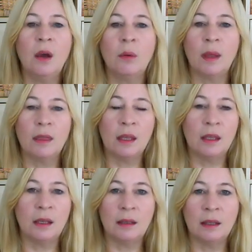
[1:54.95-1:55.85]
when
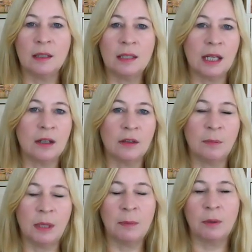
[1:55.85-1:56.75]
they tear the
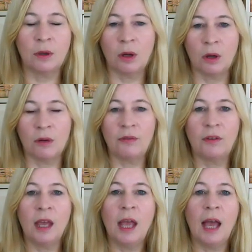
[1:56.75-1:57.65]
paper off.
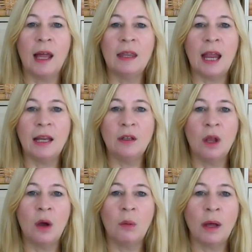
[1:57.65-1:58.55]
And then
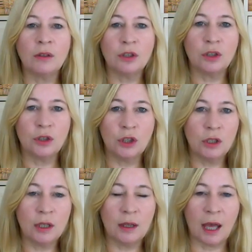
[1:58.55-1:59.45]
whilst you're
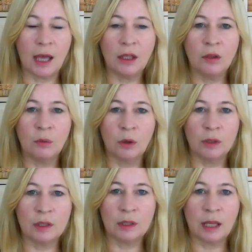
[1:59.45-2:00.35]
doing that, you
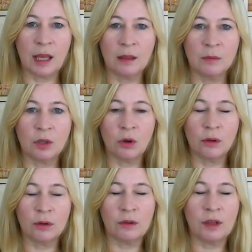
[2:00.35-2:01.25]
want to get them
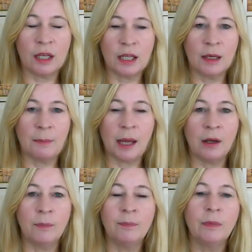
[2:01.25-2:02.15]
thinking
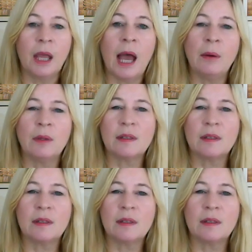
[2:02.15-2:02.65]
about how it